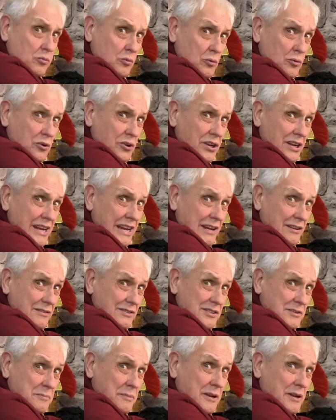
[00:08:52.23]
warn you now,
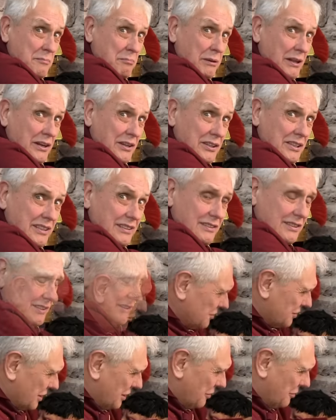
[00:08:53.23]
there's a bit of blood.
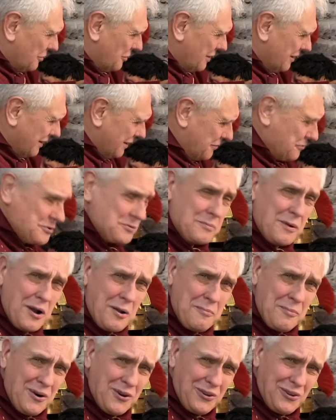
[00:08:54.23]
So here is
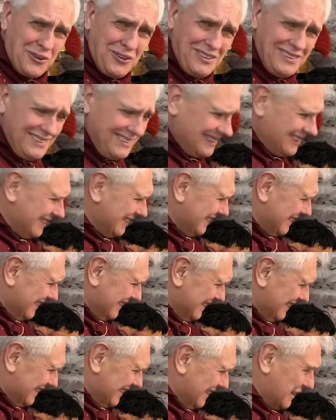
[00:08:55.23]
my model.
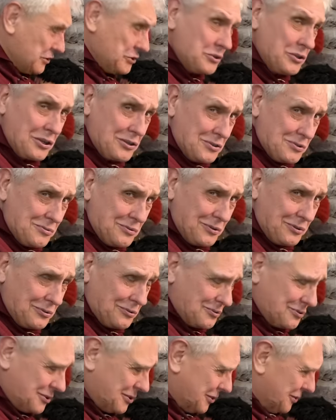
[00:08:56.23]
It's not a real
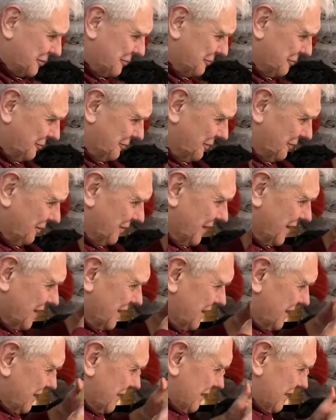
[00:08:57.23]
skull.
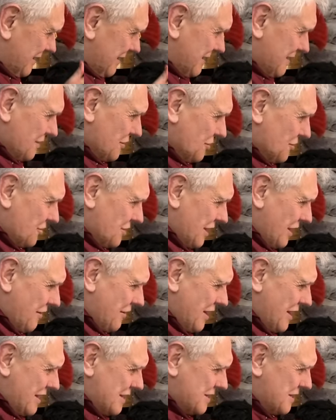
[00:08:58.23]
So
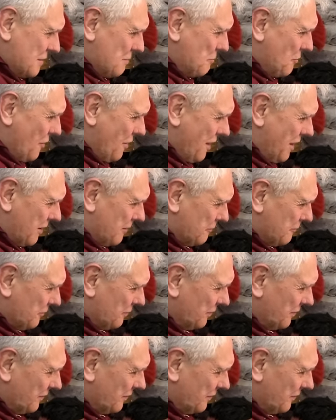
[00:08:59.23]
there's the brain.